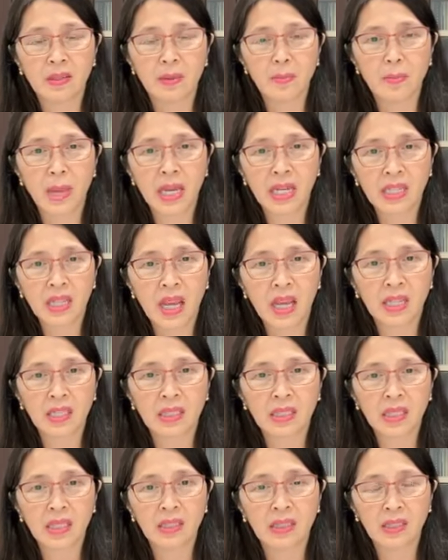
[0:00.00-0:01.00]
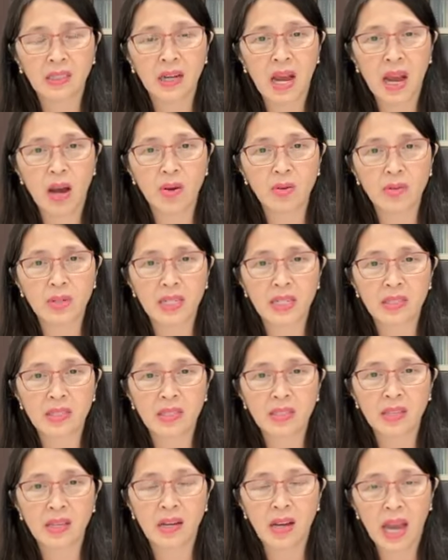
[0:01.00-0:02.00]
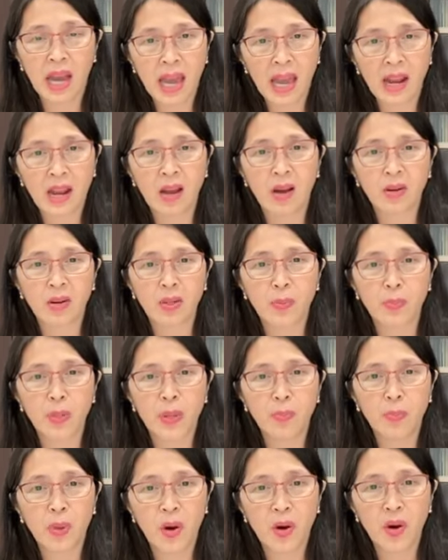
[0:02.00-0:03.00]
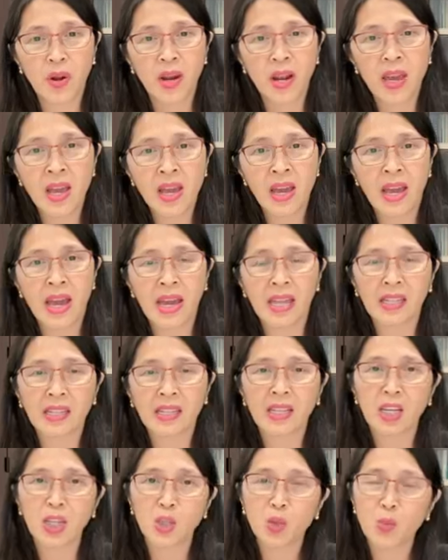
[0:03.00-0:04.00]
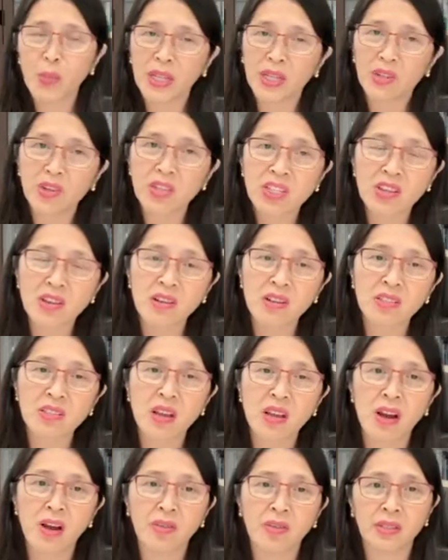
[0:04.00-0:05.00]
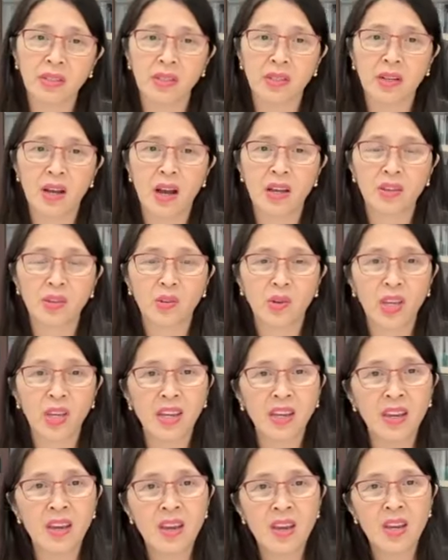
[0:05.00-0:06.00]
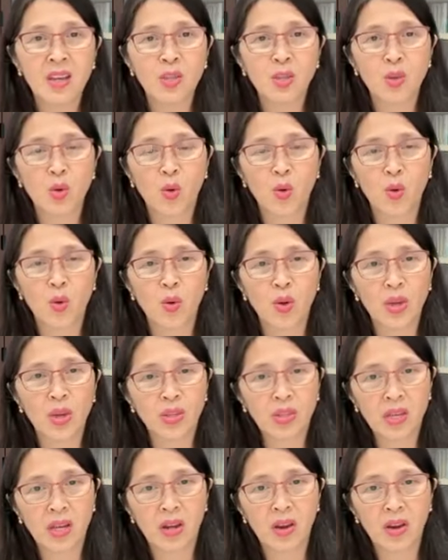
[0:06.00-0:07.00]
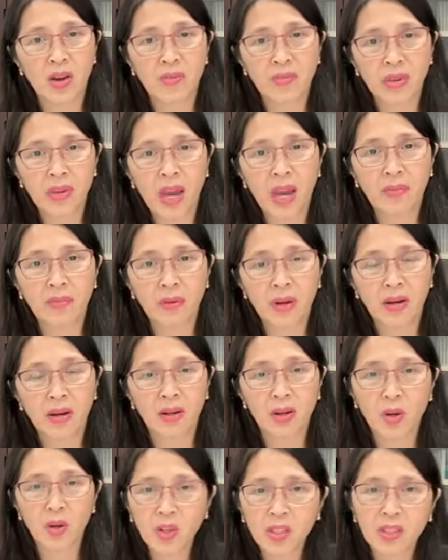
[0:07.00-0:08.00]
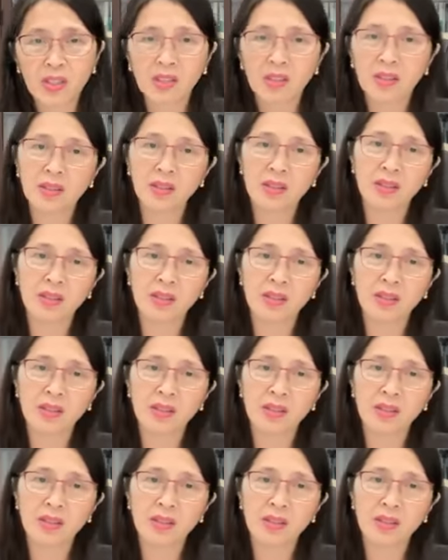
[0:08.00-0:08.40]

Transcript: maintain our health of the people and the human resource of the country. So it's we have a good